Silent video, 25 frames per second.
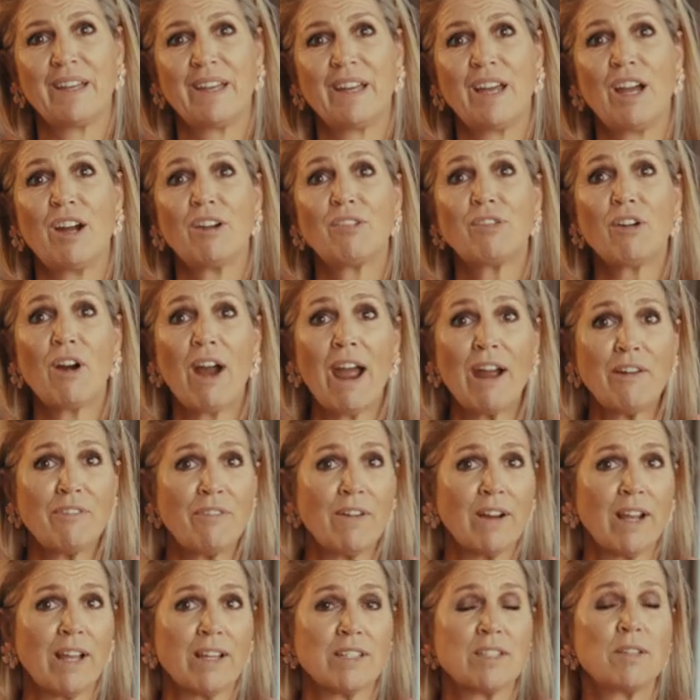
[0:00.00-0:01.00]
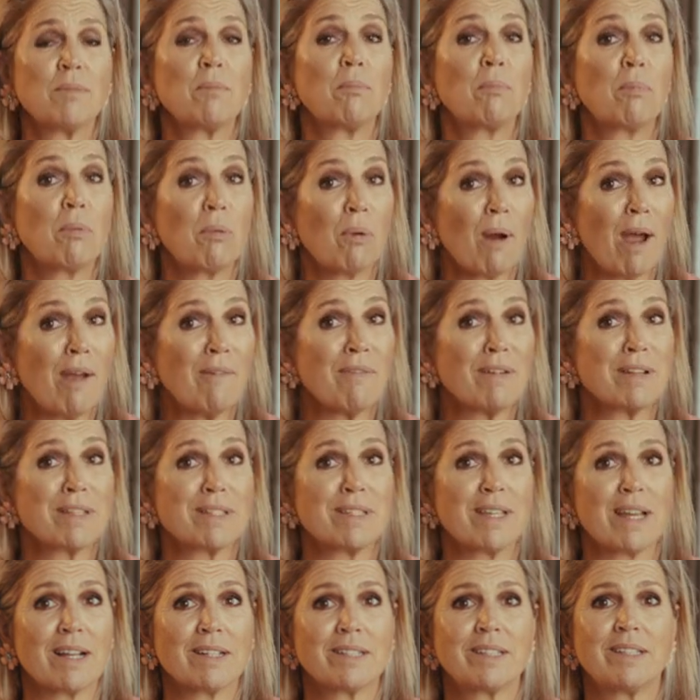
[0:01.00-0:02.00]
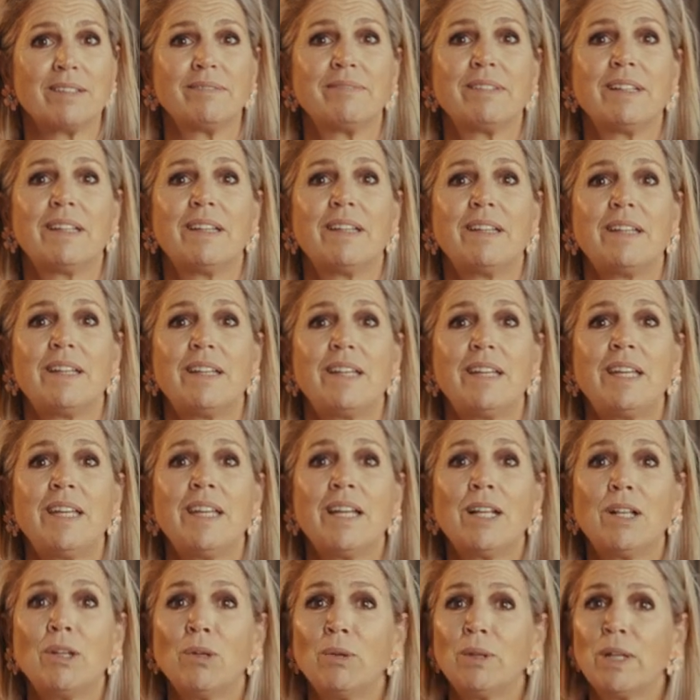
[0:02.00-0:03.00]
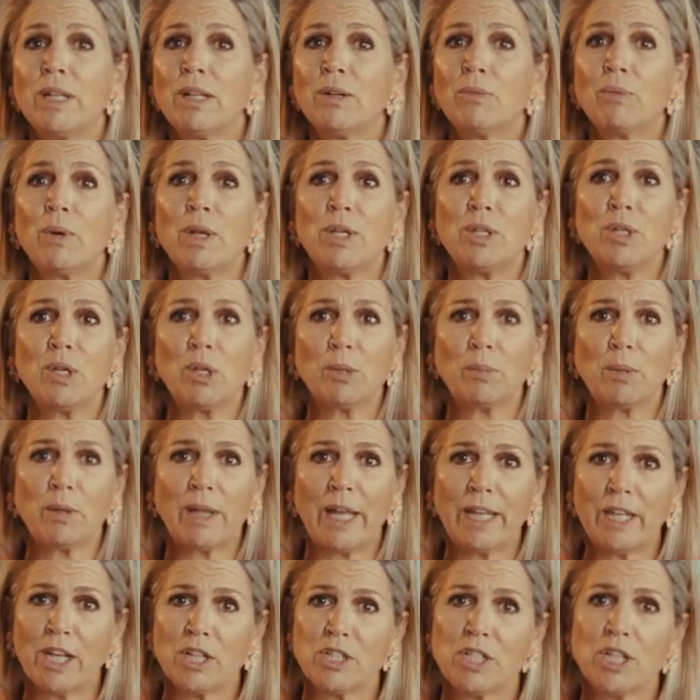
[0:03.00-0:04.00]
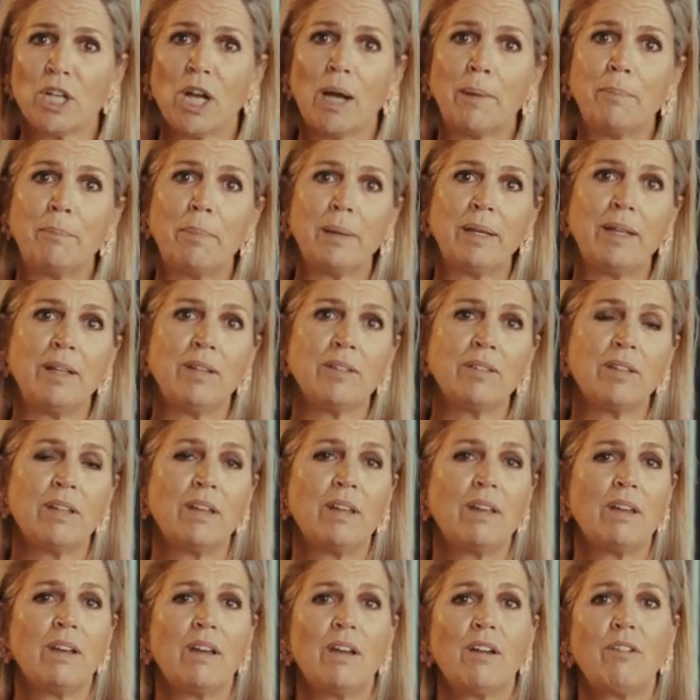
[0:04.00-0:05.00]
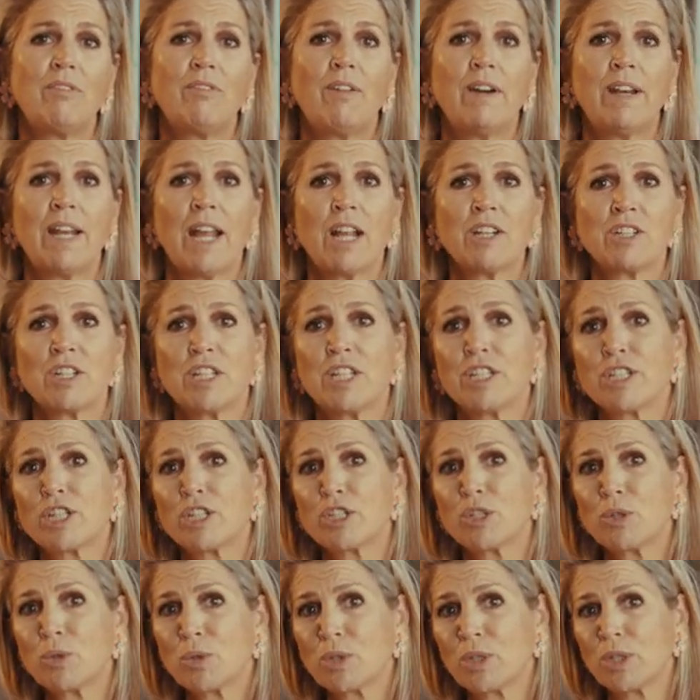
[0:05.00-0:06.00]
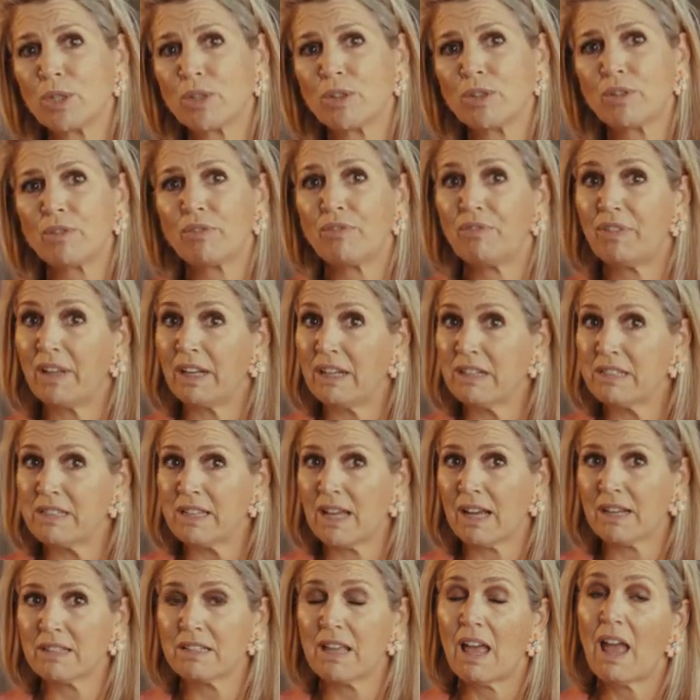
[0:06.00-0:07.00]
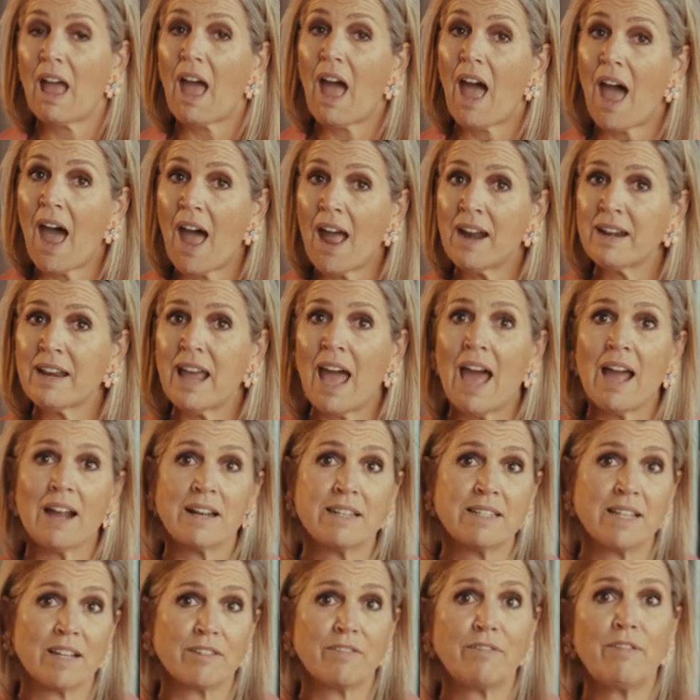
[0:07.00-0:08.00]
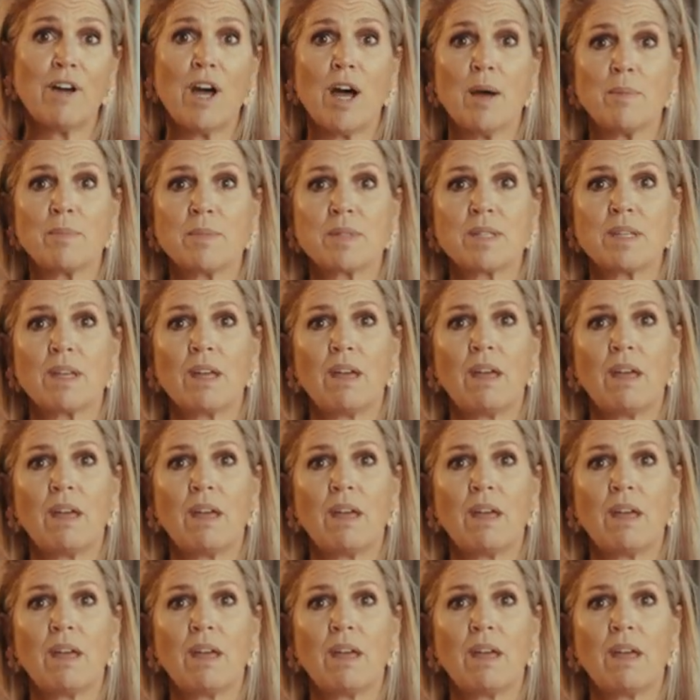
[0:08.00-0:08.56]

For Africa's private sector, including renewable energy companies, financial institutions, fintechs, and agtech firms,